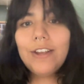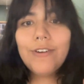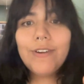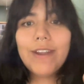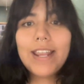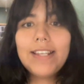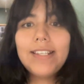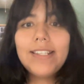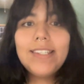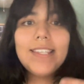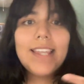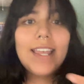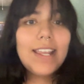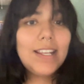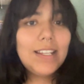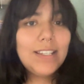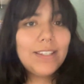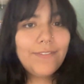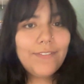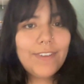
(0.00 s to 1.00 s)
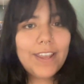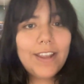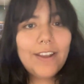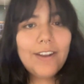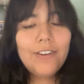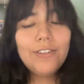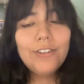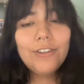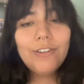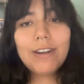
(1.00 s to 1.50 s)
create science
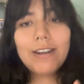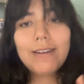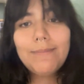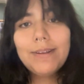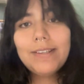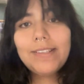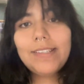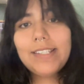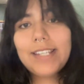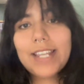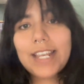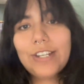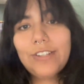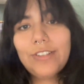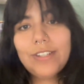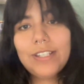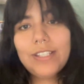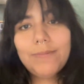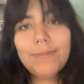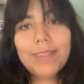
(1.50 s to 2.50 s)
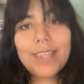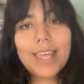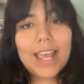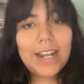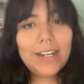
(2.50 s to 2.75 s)
fairs, create presentations with